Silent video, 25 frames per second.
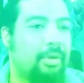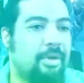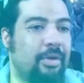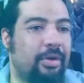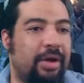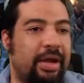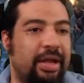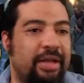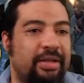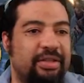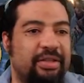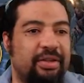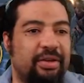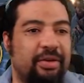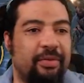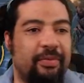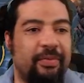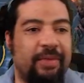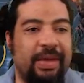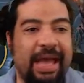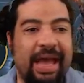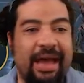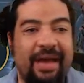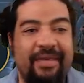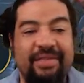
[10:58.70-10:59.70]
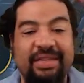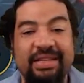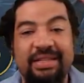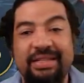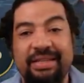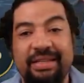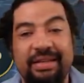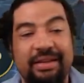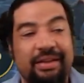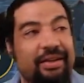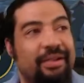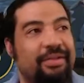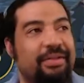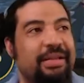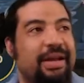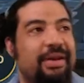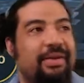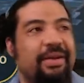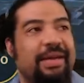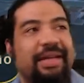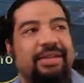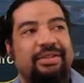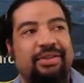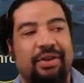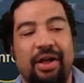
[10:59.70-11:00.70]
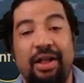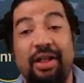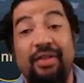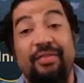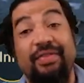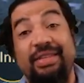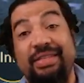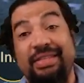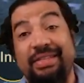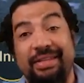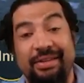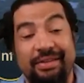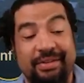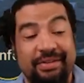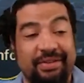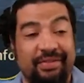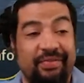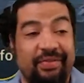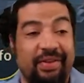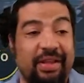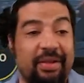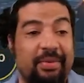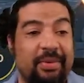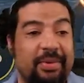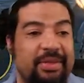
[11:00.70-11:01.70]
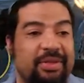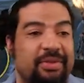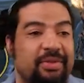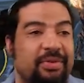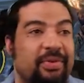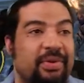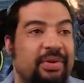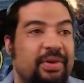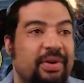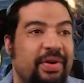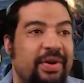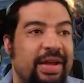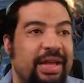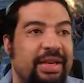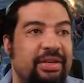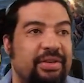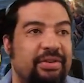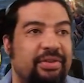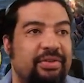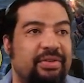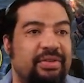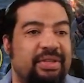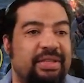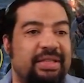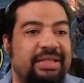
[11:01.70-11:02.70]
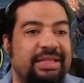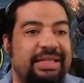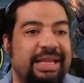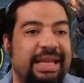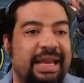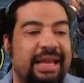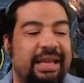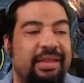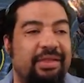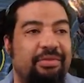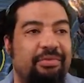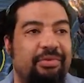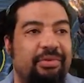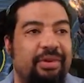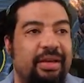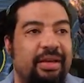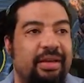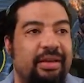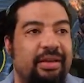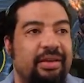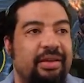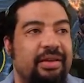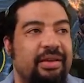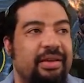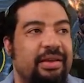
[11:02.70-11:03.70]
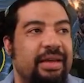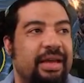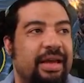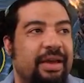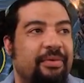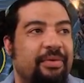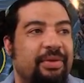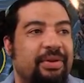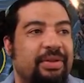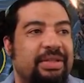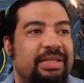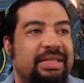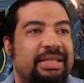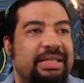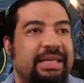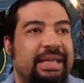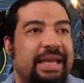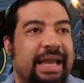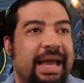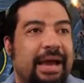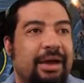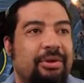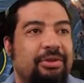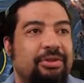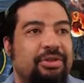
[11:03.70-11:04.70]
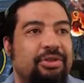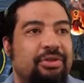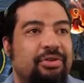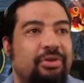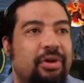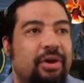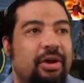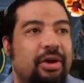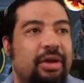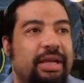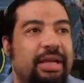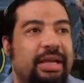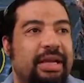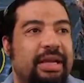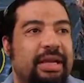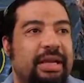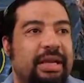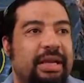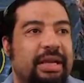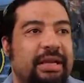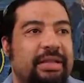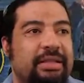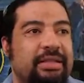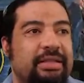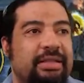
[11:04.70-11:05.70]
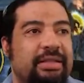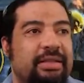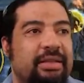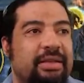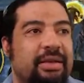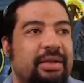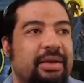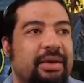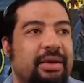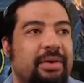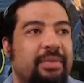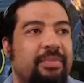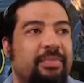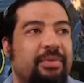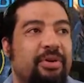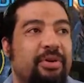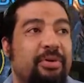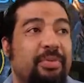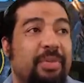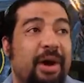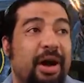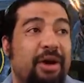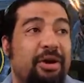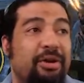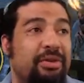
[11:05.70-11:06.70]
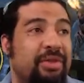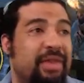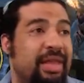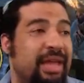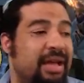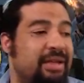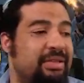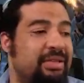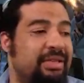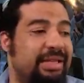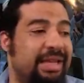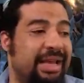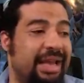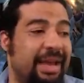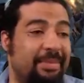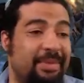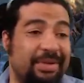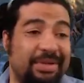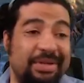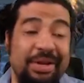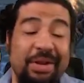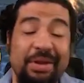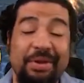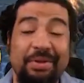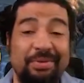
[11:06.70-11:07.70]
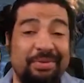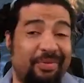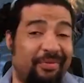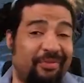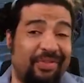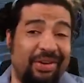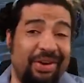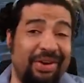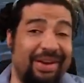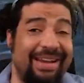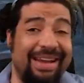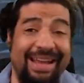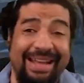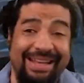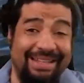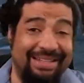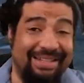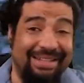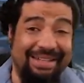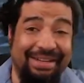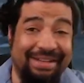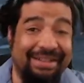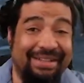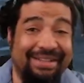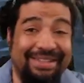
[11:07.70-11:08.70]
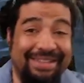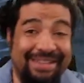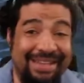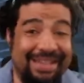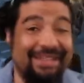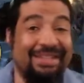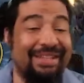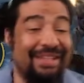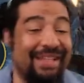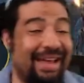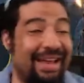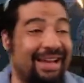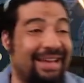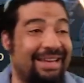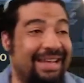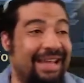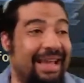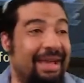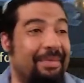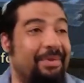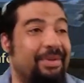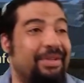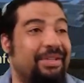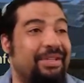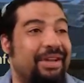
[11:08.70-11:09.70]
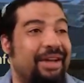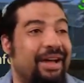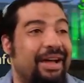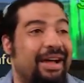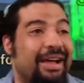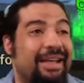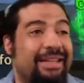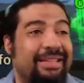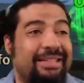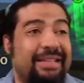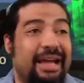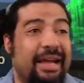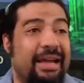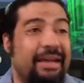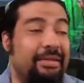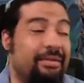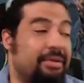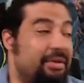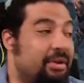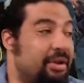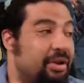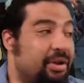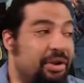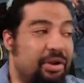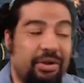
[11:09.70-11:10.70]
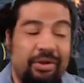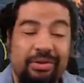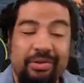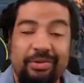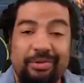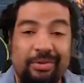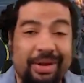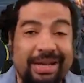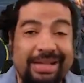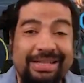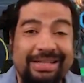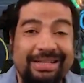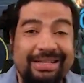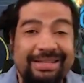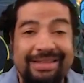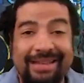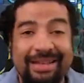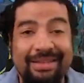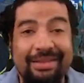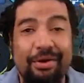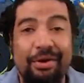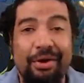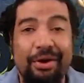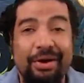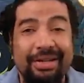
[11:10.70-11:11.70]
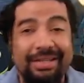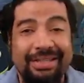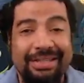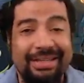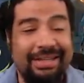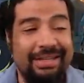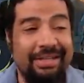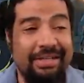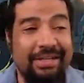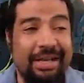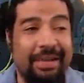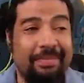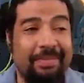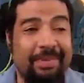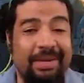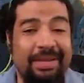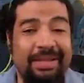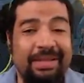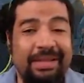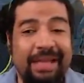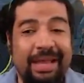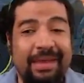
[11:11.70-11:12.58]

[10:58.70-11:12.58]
All right, so we have this skill. Now he has all of his skills available. So we'll go ahead and use this A3, and we can see how strong it hits. Boom, 100,000 damage. It's a very nice skill. It does a lot of damage. It's not crazy. It's not the hardest hitting champion in the